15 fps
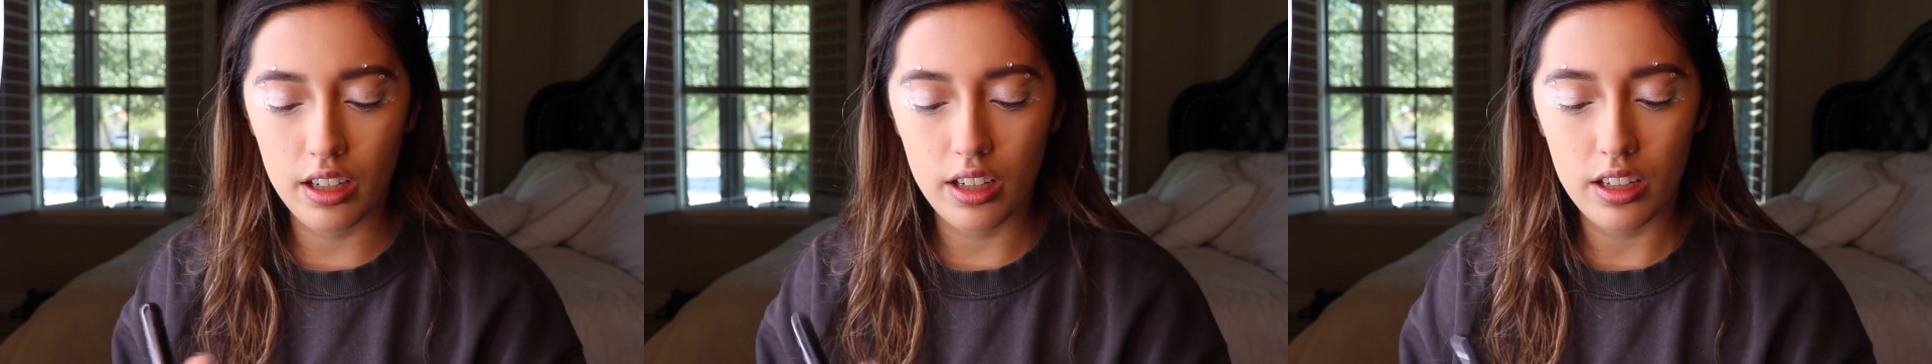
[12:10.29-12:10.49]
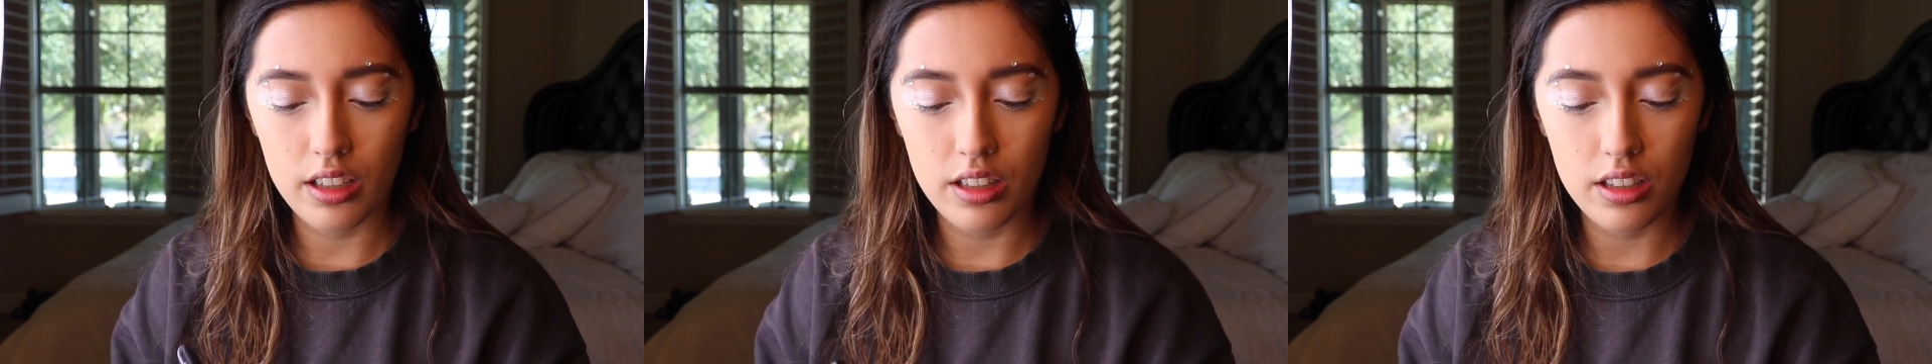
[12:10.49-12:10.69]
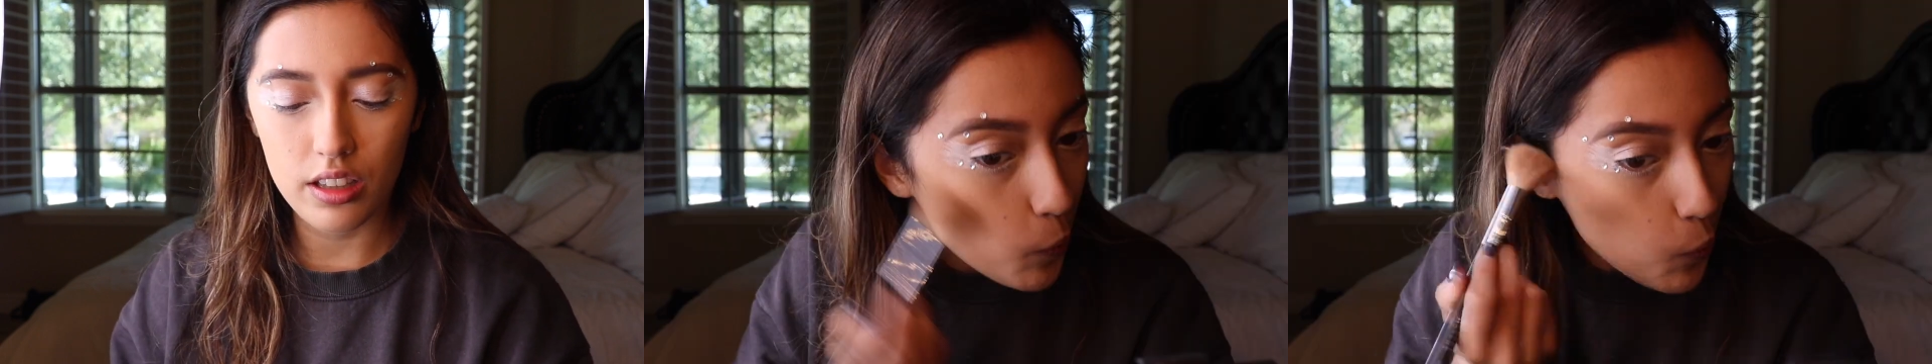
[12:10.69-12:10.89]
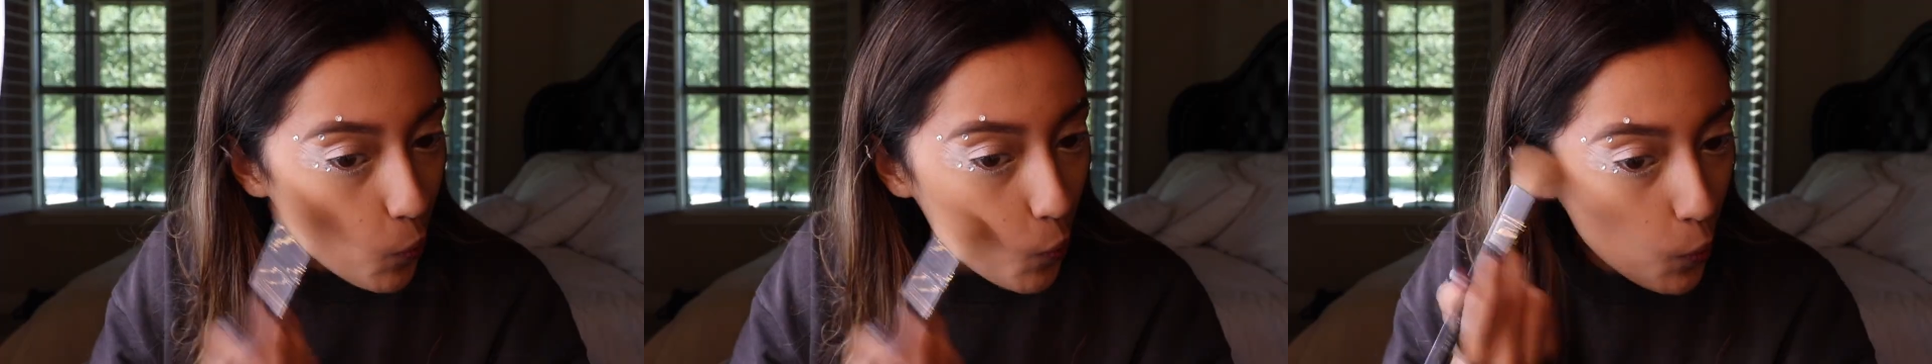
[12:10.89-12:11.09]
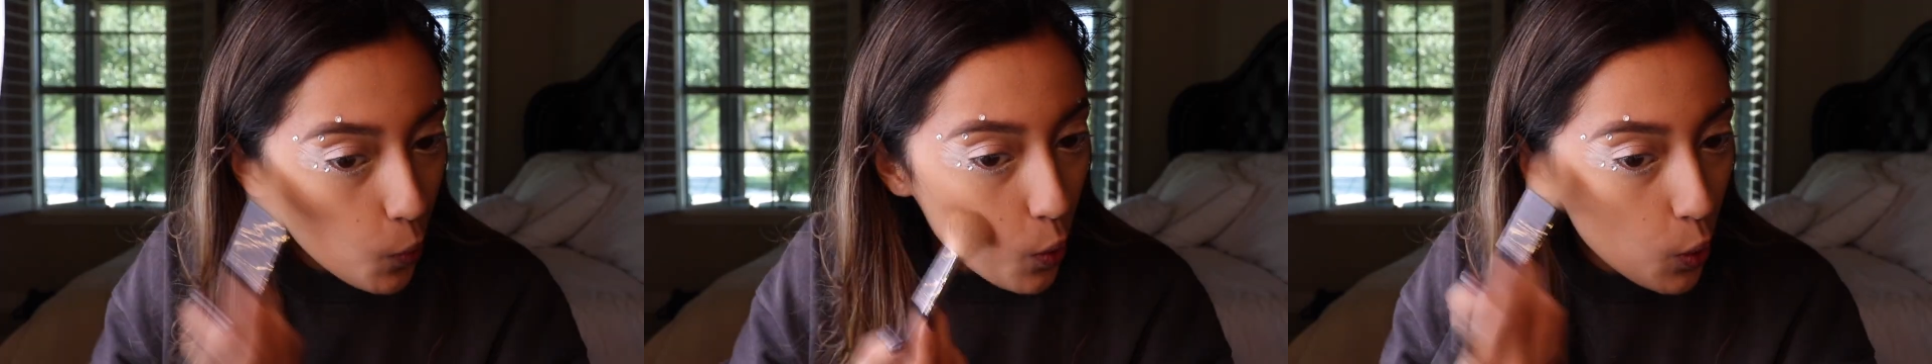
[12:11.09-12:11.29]
Like,
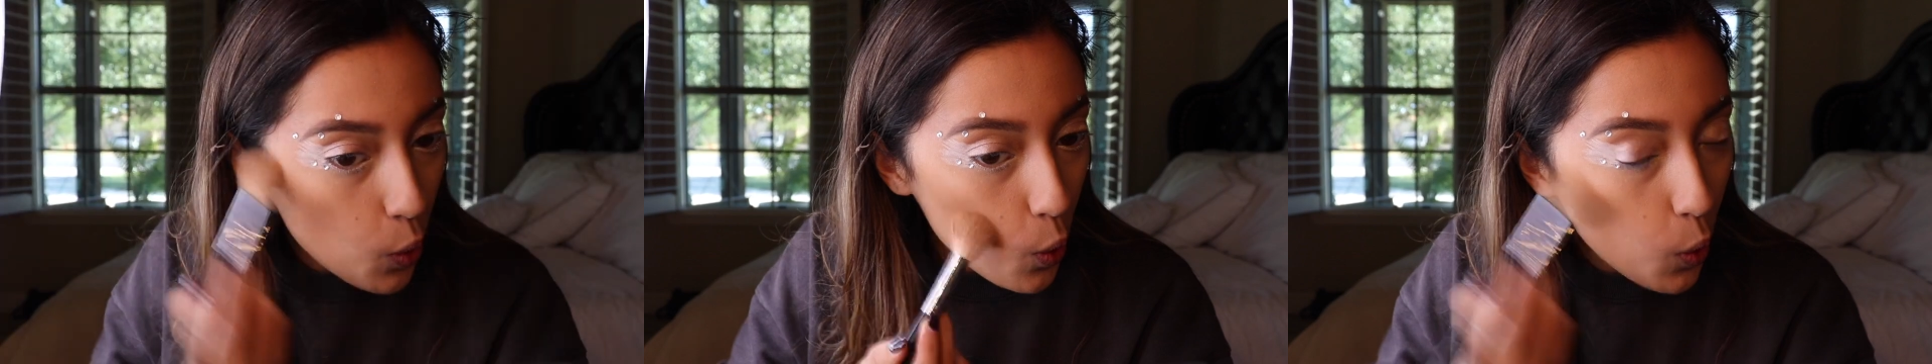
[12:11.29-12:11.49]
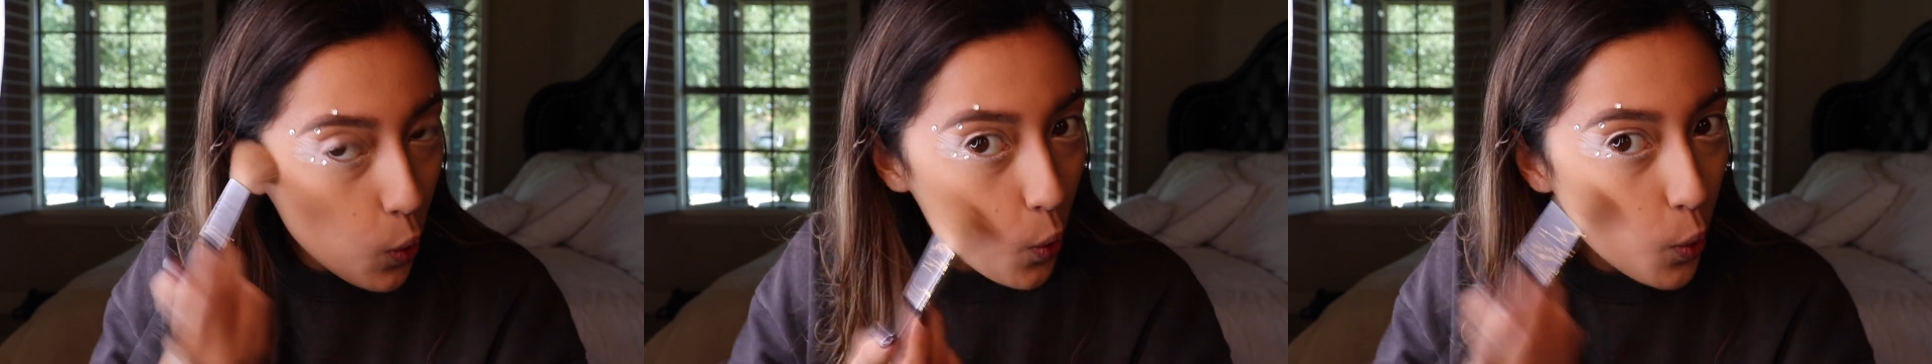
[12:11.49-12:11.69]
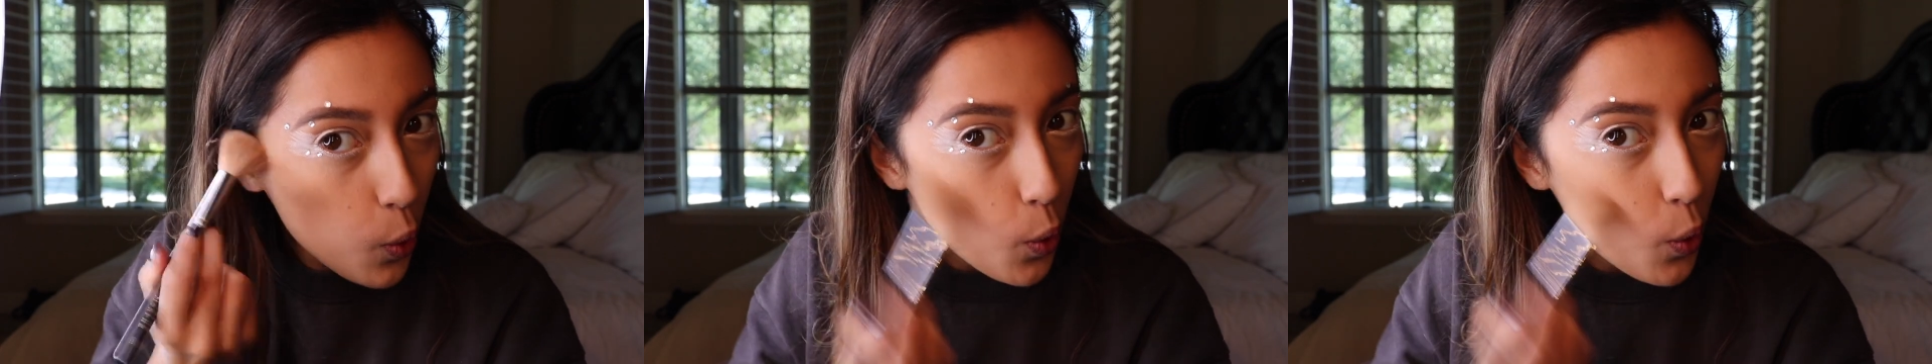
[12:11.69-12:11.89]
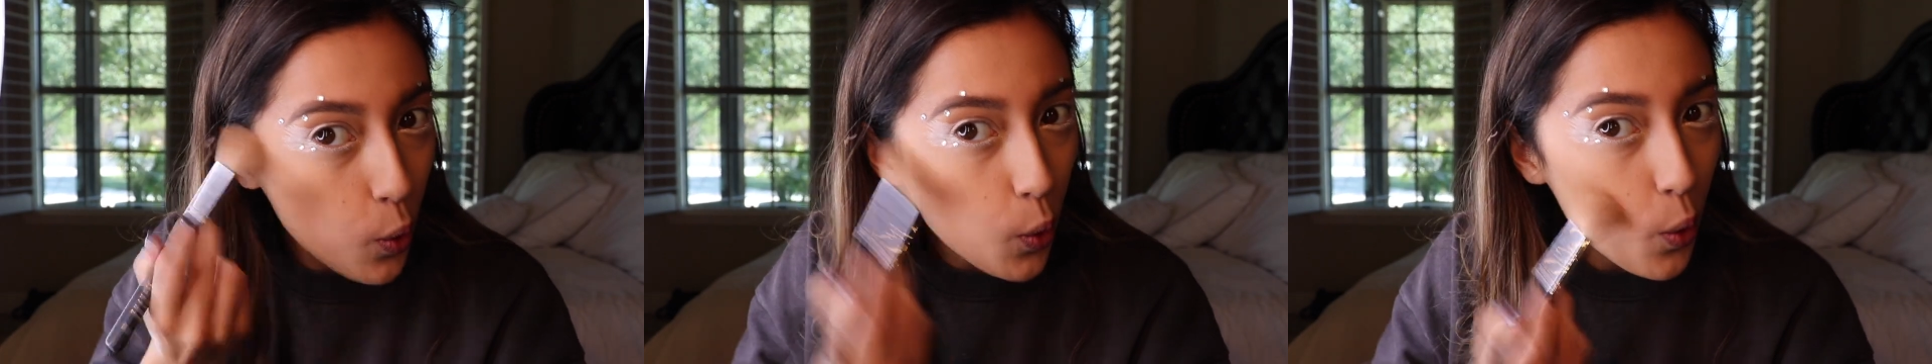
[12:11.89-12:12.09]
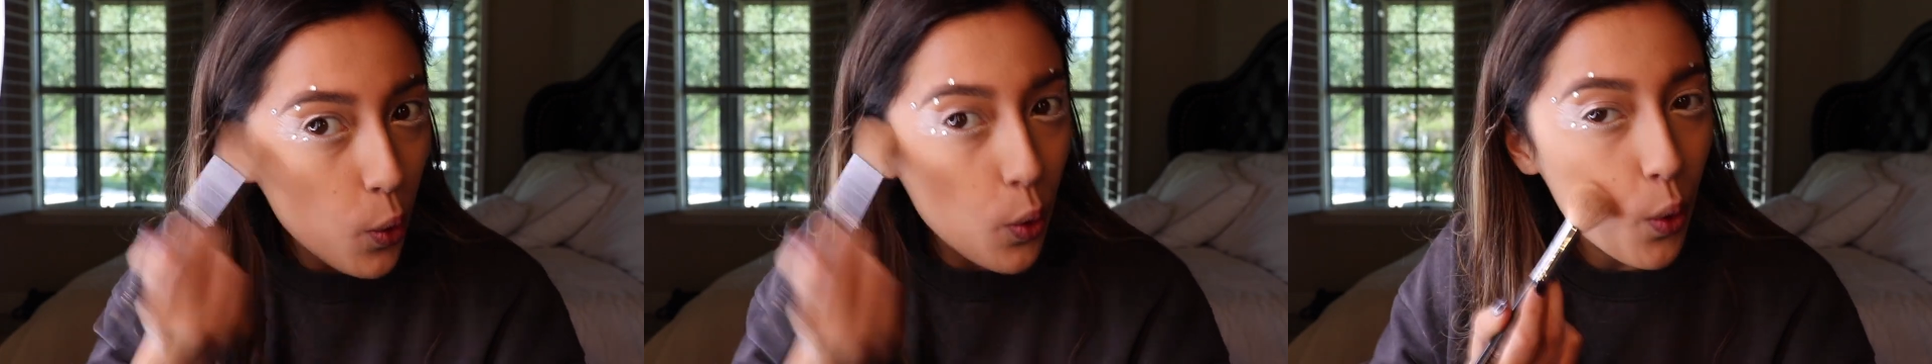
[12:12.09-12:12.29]
I'm happy I got the
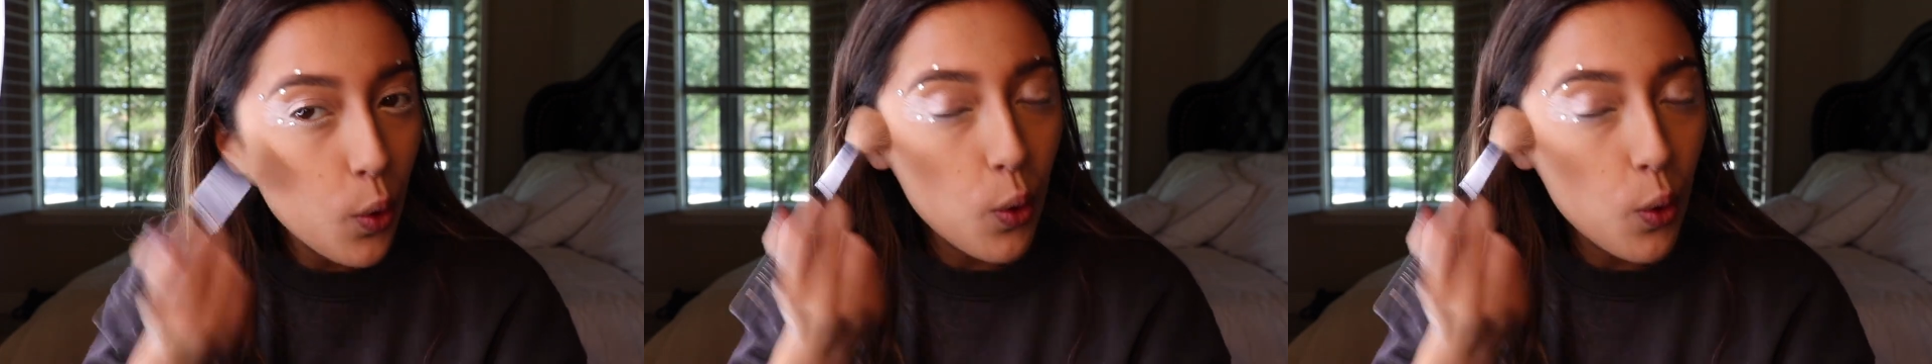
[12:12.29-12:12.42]
duo.